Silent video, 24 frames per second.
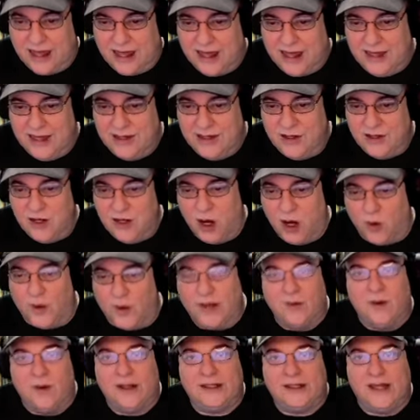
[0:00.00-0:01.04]
knowing
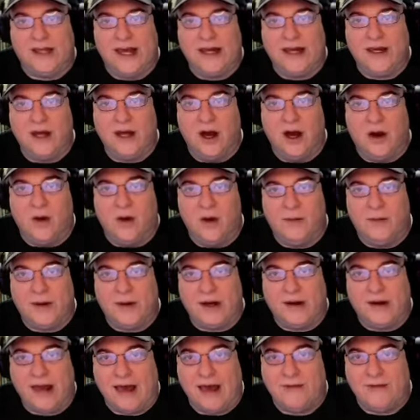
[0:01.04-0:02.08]
what they know
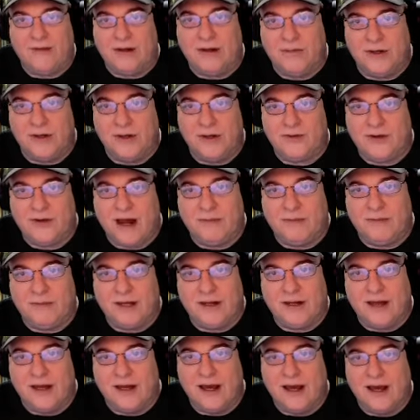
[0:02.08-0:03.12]
about having been trapped in
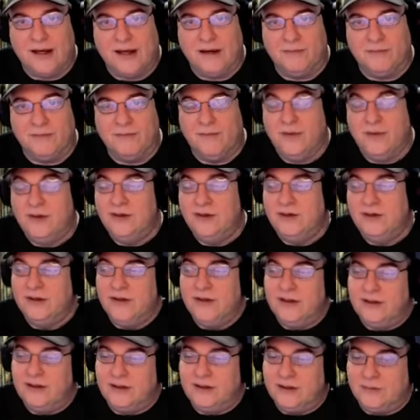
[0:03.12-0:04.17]
the item,
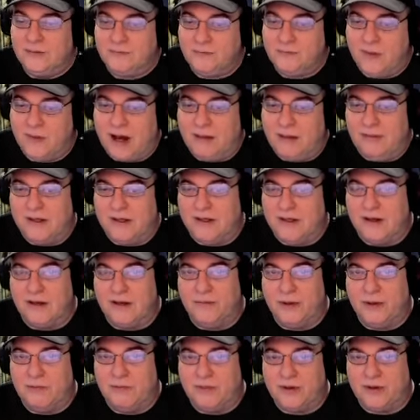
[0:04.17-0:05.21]
they're probably going to
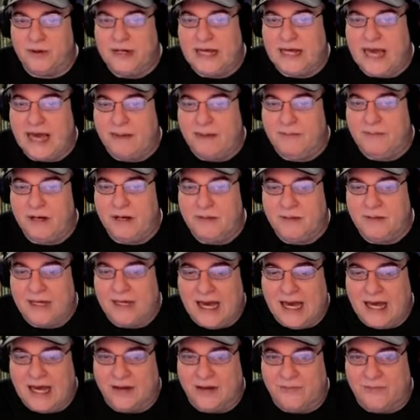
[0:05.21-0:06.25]
be pretty happy to be
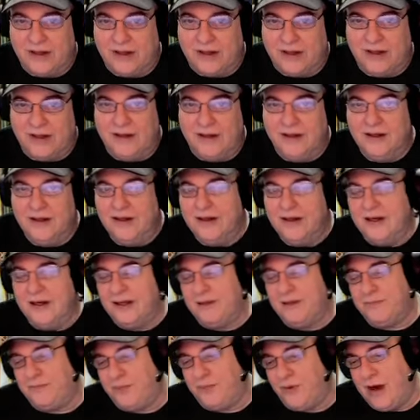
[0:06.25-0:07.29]
out of it. And they're
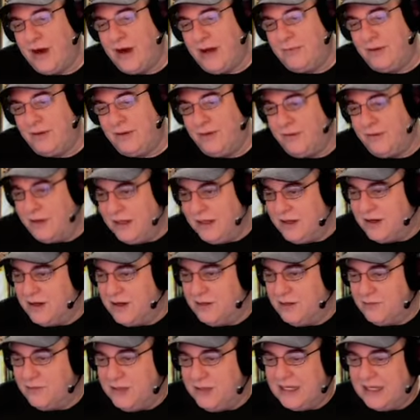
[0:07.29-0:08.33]
probably going to
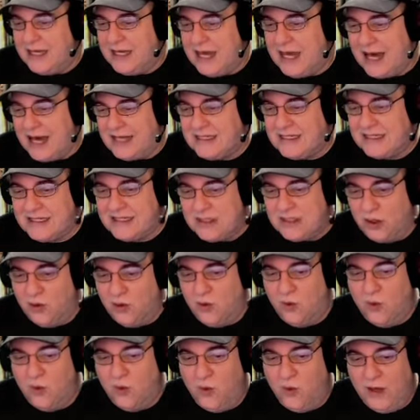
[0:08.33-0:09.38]
be not so
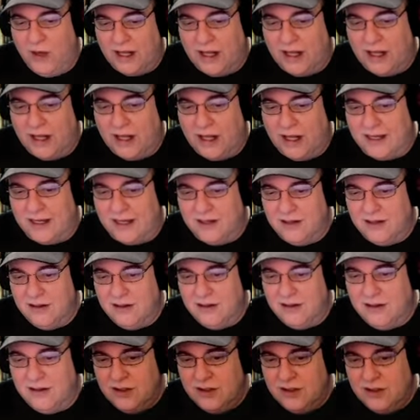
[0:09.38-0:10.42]
willing
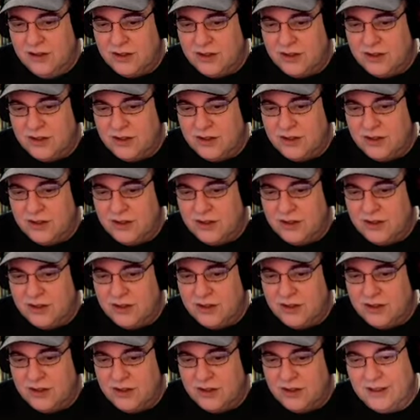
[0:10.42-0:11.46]
to
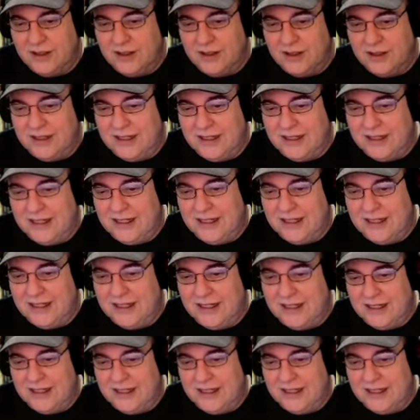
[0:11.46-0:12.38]
go